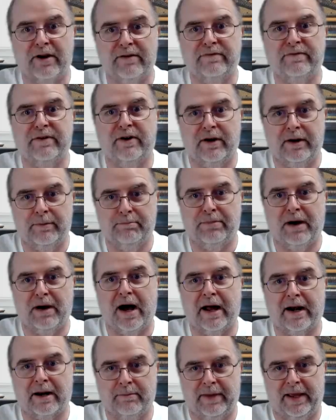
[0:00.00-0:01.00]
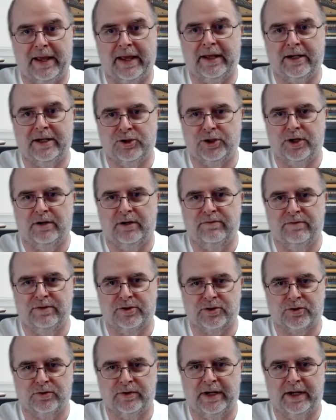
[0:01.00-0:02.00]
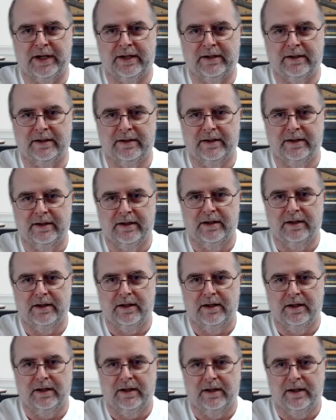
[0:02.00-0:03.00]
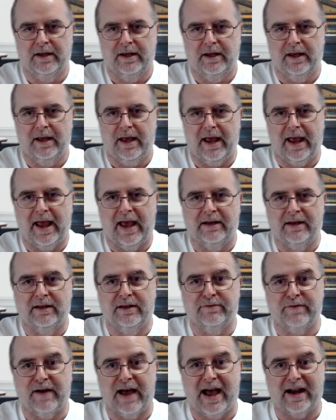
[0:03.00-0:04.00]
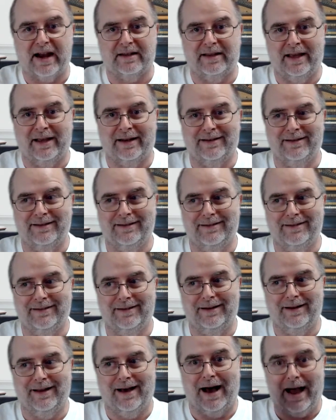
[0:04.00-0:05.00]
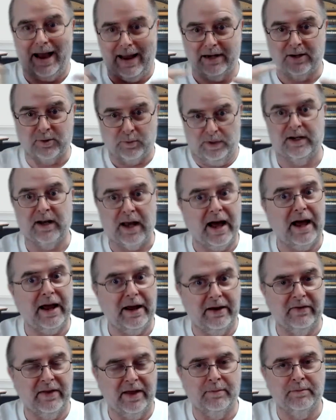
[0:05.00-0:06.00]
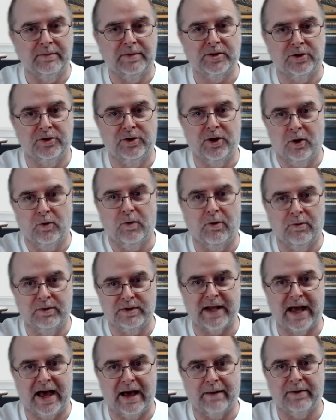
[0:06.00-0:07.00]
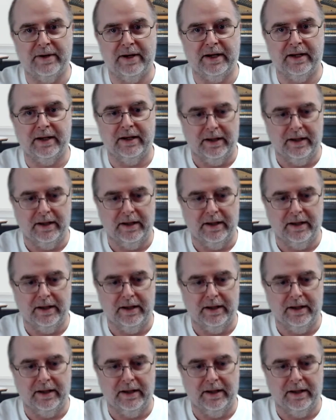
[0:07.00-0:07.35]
very bottom edge of the screen. And the fact that I had to rely on them to know what was happening.